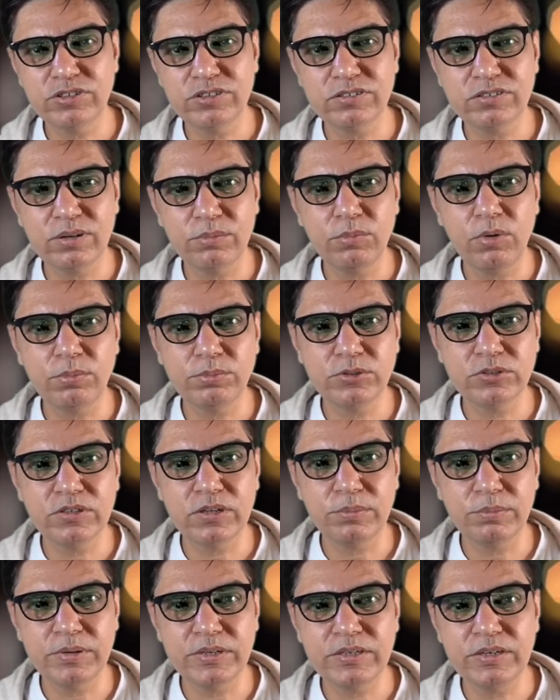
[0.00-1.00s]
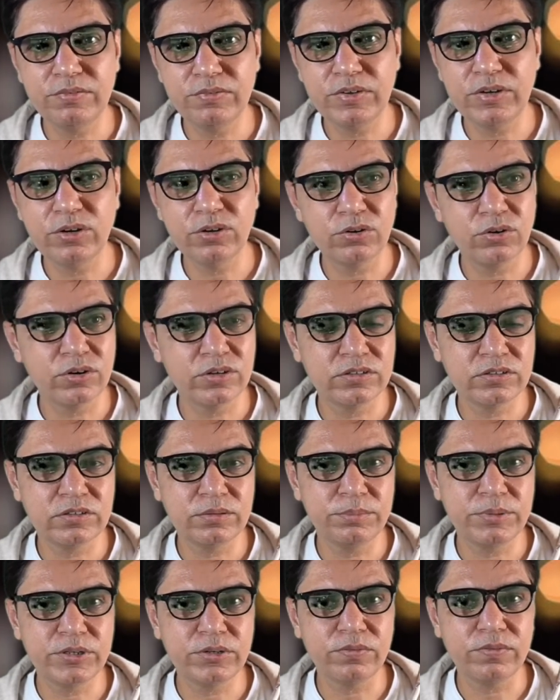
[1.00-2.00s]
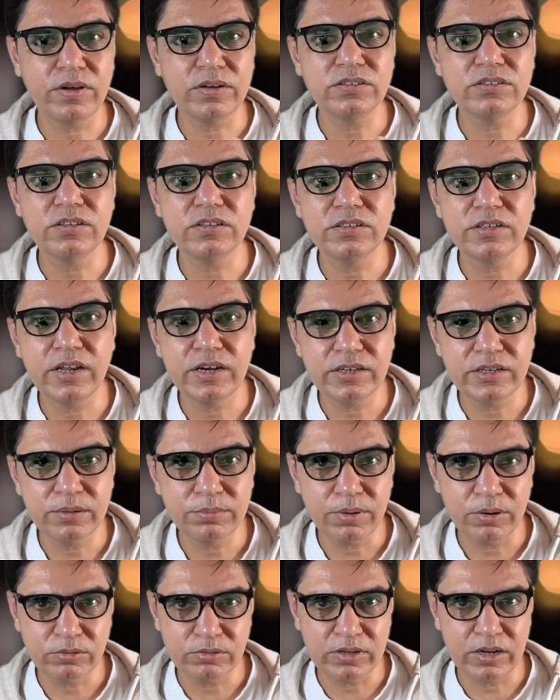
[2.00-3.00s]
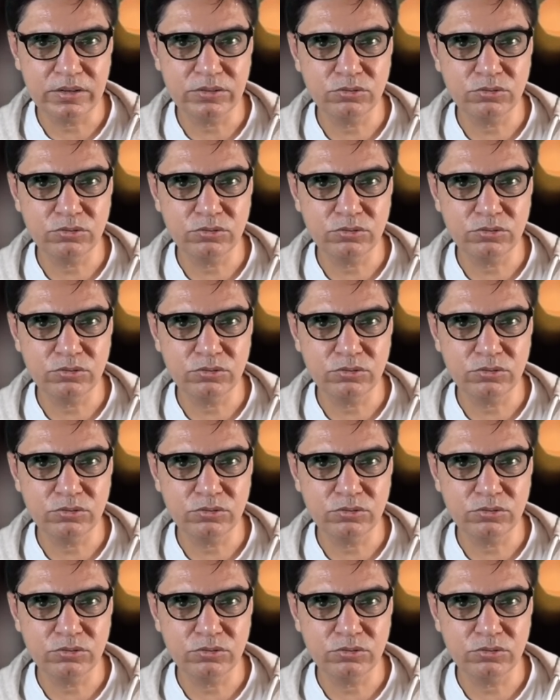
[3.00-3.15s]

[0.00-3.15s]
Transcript: some options are a bit difficult or there's a bit of uncertainty about them.